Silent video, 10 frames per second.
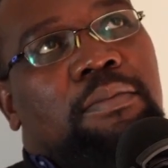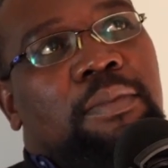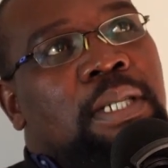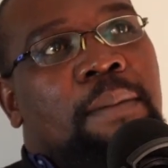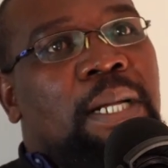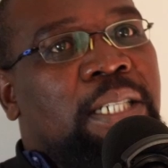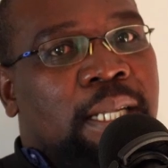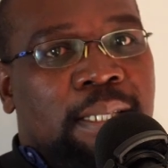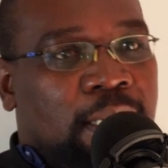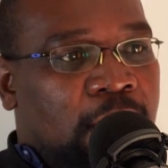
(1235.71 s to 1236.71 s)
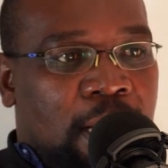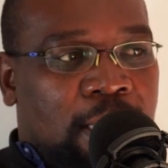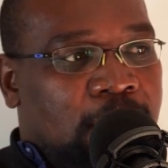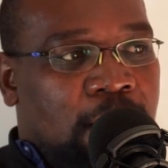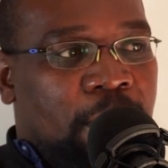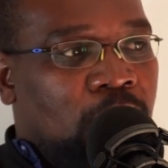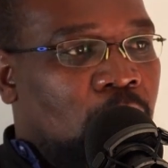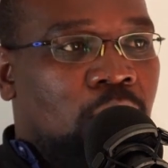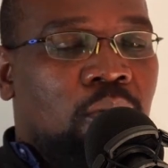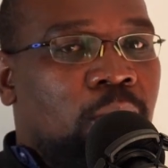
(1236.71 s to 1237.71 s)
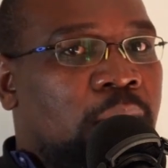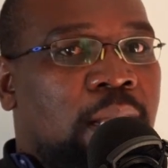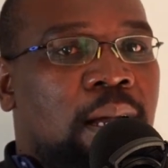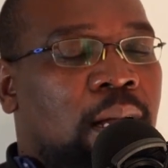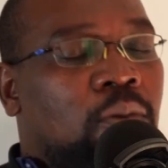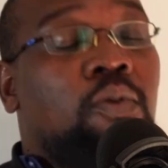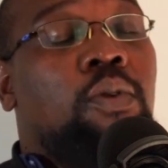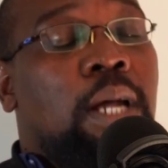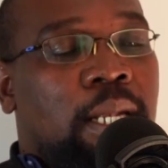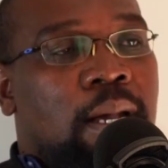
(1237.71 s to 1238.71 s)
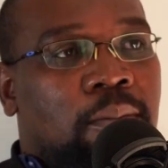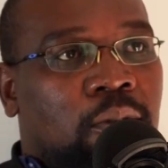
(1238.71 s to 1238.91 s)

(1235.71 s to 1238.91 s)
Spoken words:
namajense kasi abantu angikhula nabo,